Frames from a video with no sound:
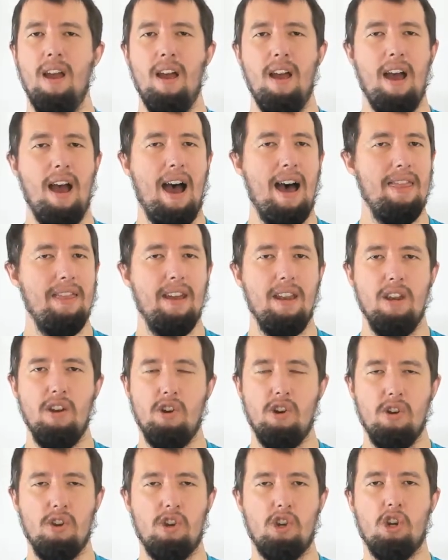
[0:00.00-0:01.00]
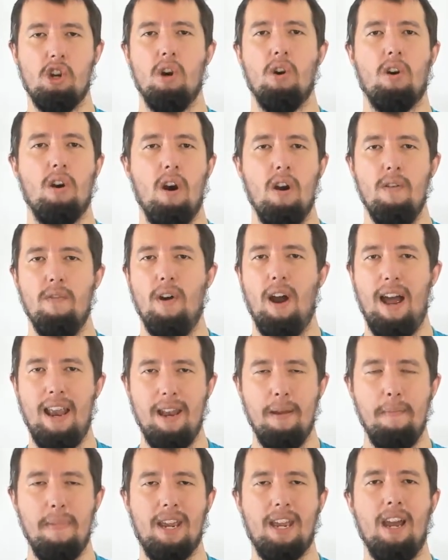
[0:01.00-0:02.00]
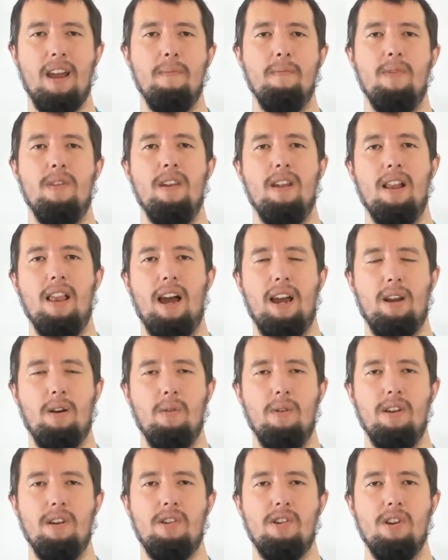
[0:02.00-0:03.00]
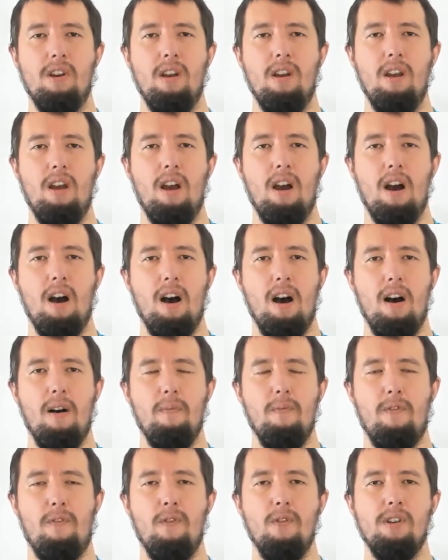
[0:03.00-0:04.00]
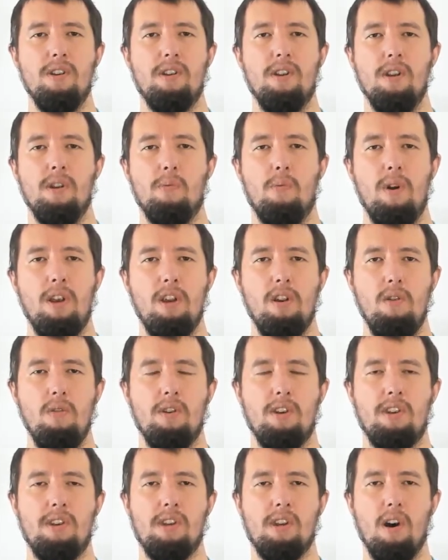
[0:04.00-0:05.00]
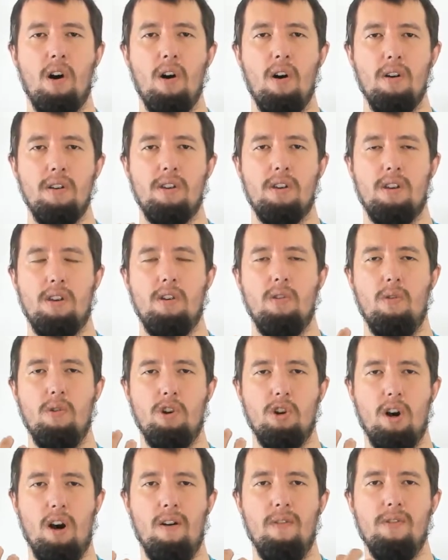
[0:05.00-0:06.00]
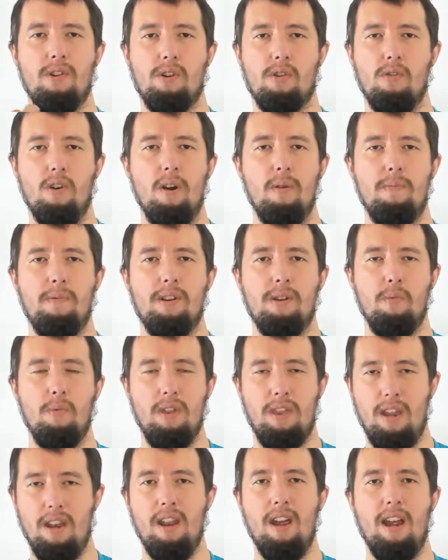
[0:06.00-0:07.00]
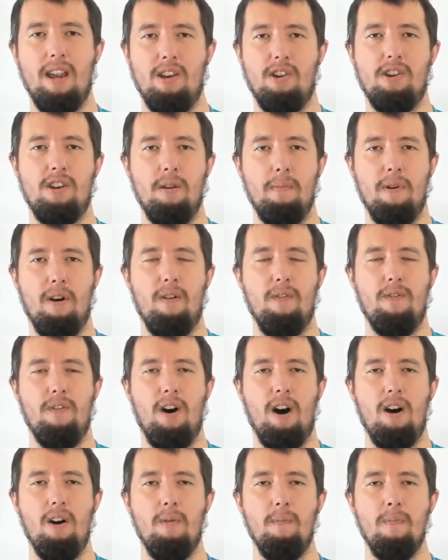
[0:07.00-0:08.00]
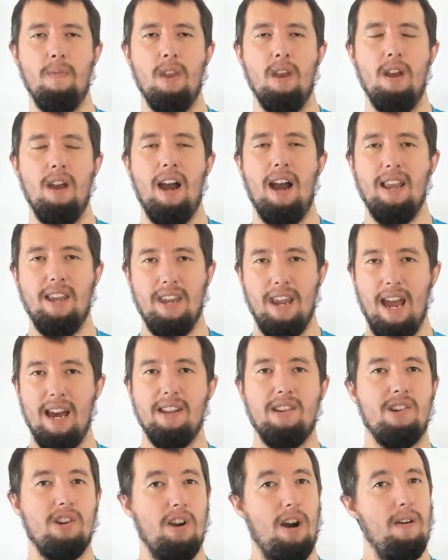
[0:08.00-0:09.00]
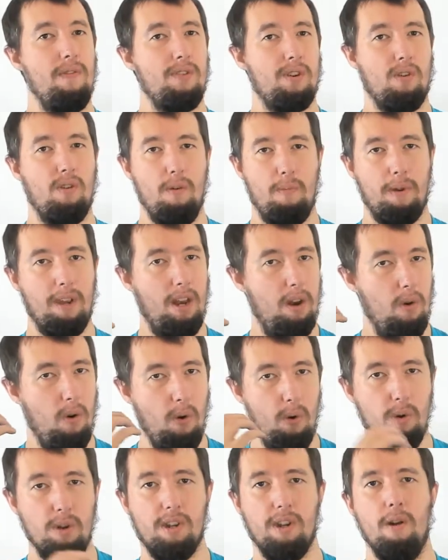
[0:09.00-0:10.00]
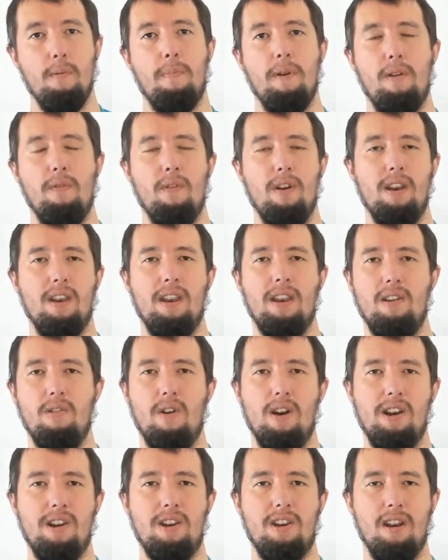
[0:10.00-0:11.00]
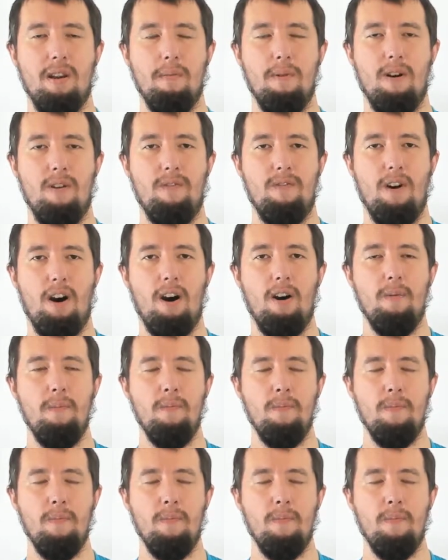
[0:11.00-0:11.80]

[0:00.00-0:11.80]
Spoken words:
and then it just took over and it became the language. For instance, when you start your JavaScript within an HTML file, and yes, JavaScript can also be written in your HTML file,